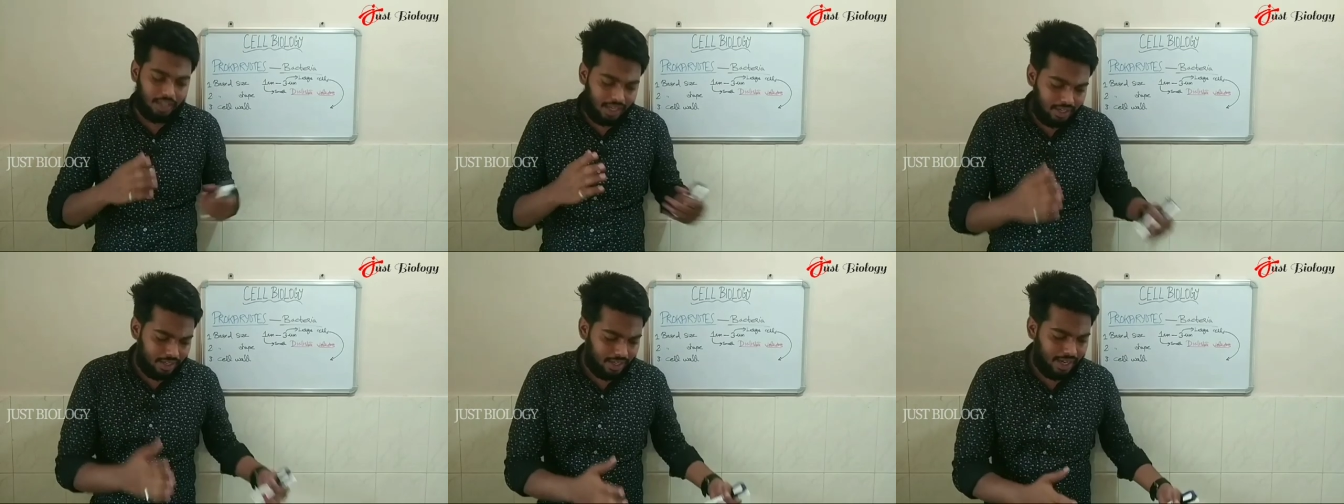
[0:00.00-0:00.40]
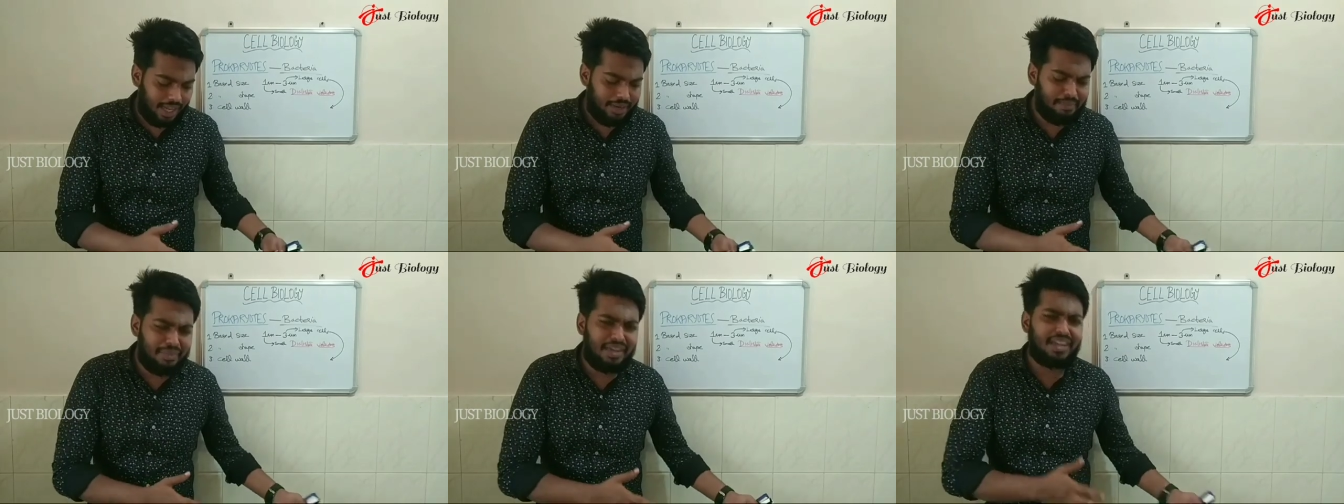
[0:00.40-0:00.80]
that
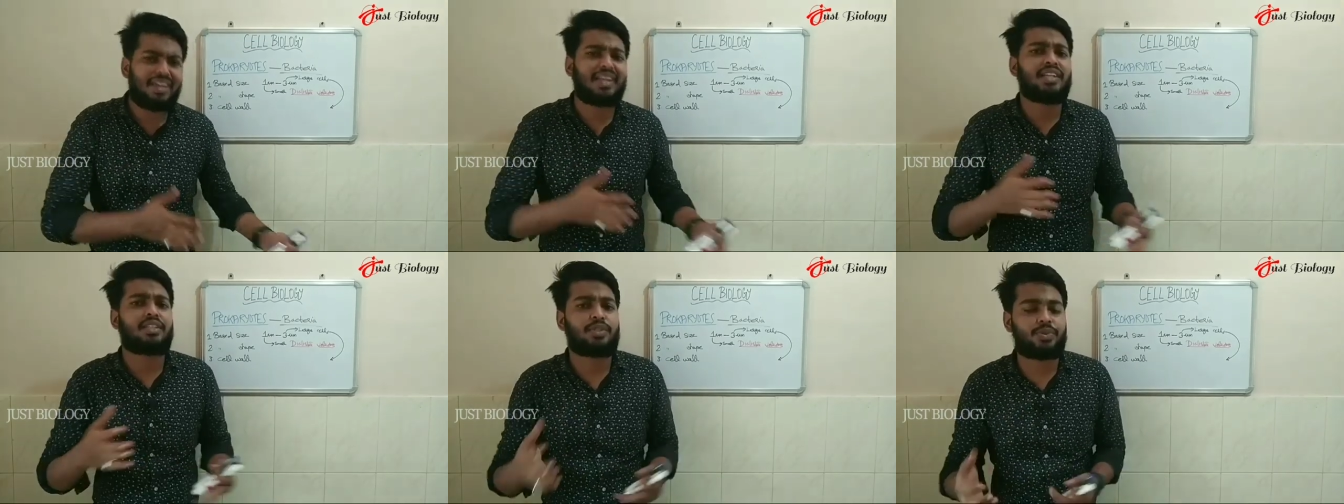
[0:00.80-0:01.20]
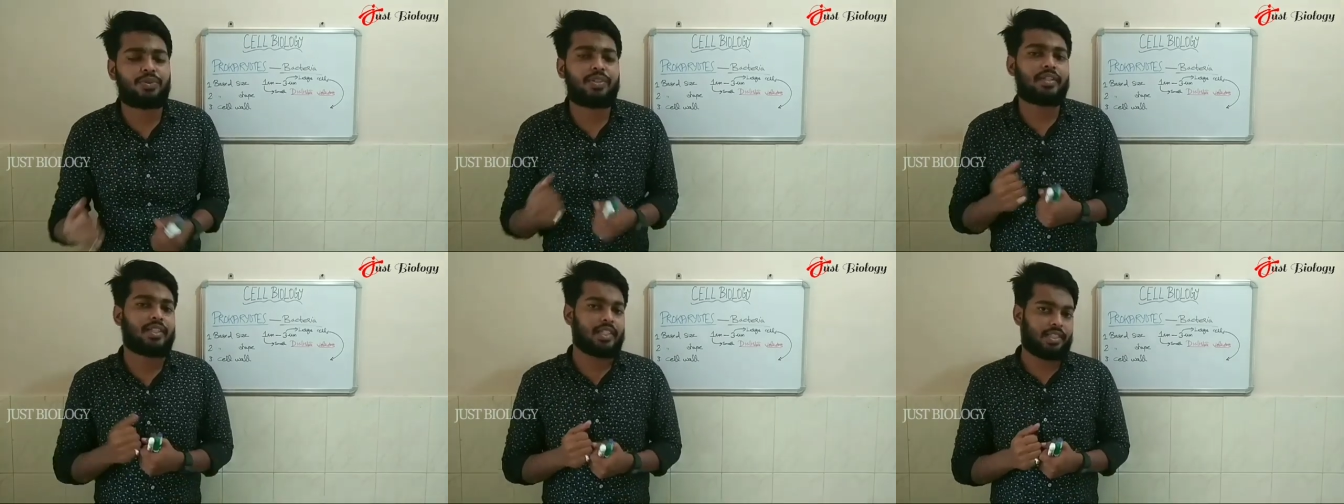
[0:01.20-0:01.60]
can be leads to
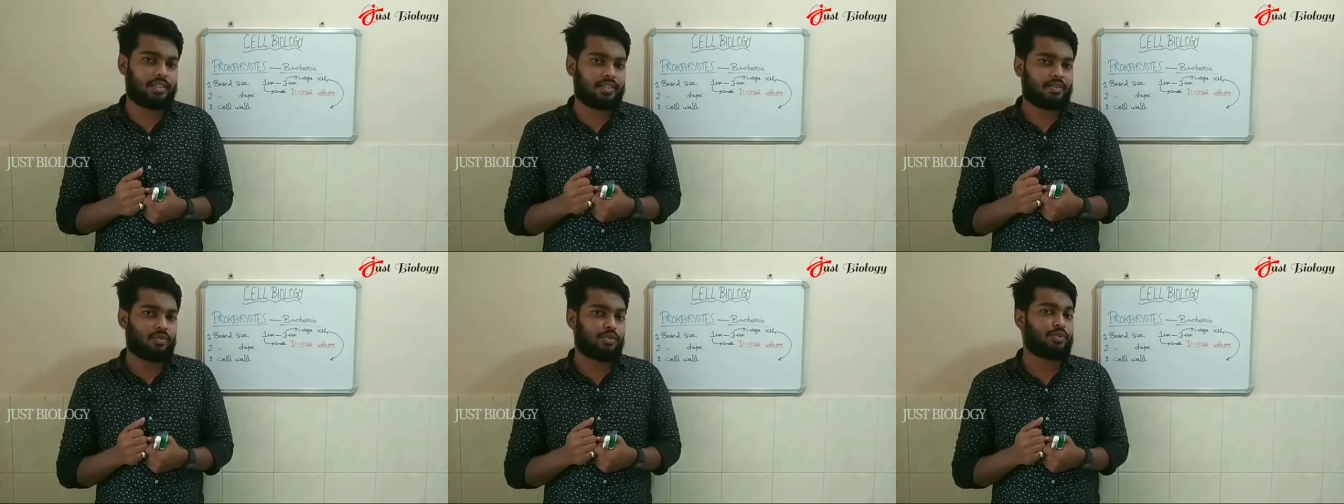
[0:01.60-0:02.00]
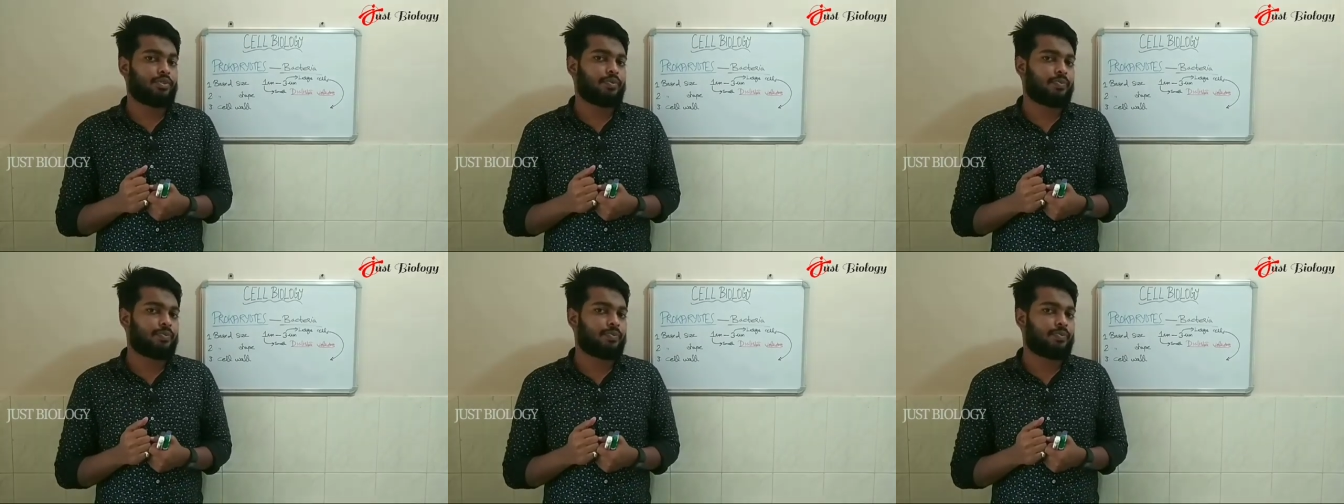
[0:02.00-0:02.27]
the death also.